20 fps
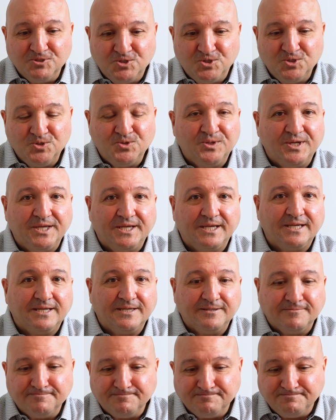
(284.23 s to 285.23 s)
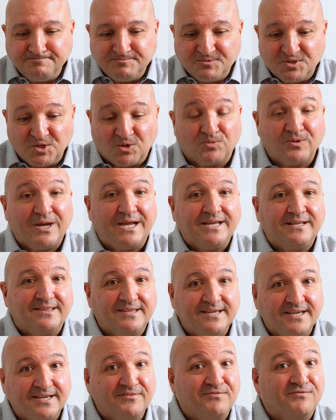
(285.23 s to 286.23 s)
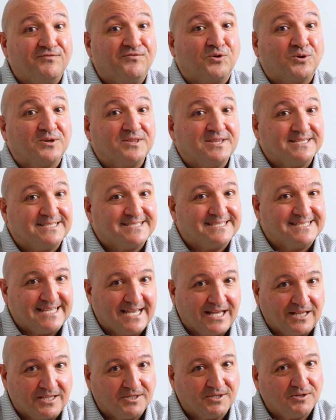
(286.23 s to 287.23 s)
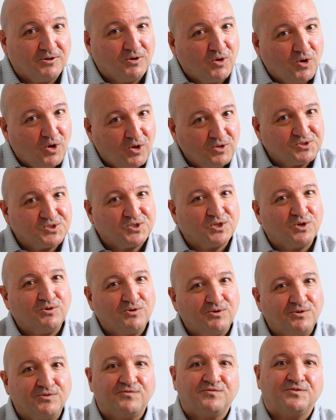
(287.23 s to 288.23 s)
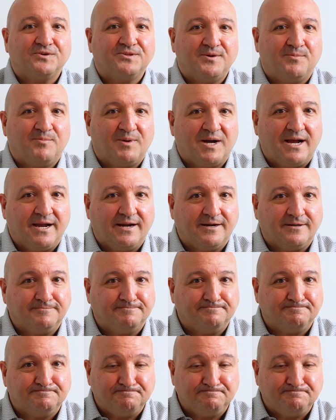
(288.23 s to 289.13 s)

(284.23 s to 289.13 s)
doing the right thing for the seller, also for the buyer.